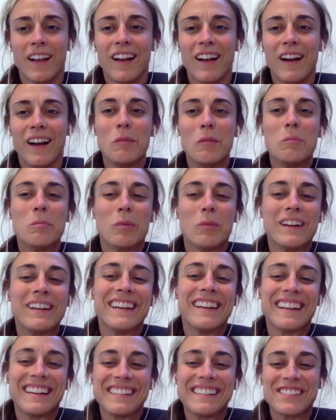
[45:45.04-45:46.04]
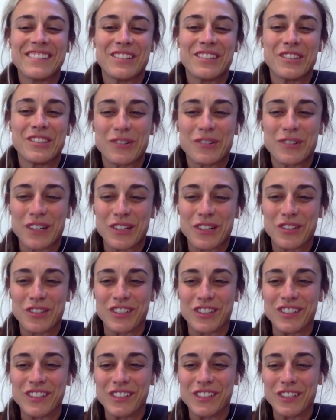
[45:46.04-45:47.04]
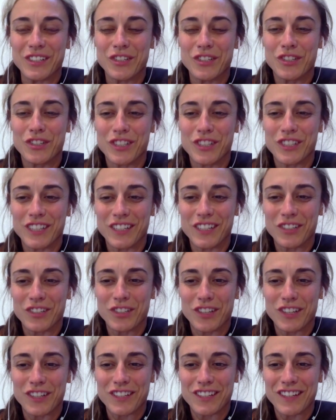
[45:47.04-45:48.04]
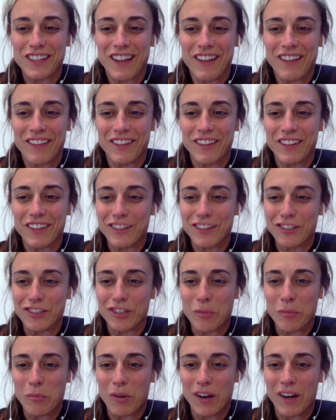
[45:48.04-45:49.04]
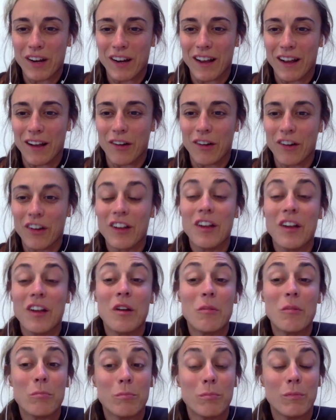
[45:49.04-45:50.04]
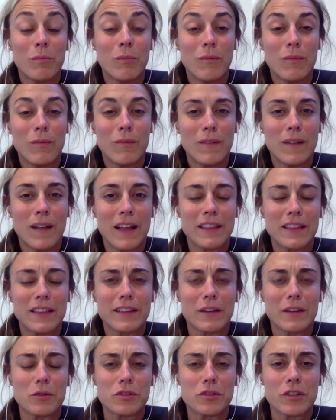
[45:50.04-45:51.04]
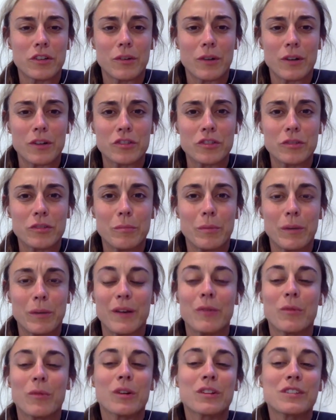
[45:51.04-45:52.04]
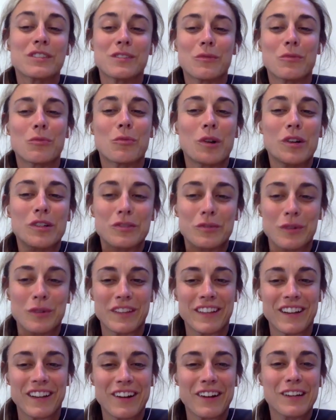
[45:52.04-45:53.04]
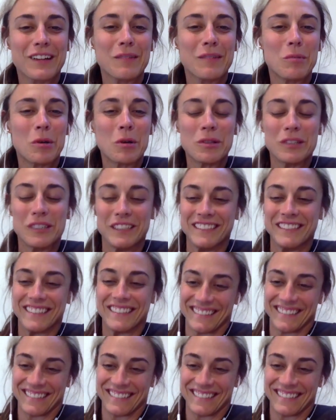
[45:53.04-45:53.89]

Brittany answered your question. She said she doesn't have a gym right now. I think that was your question, but worked with Erica Boland.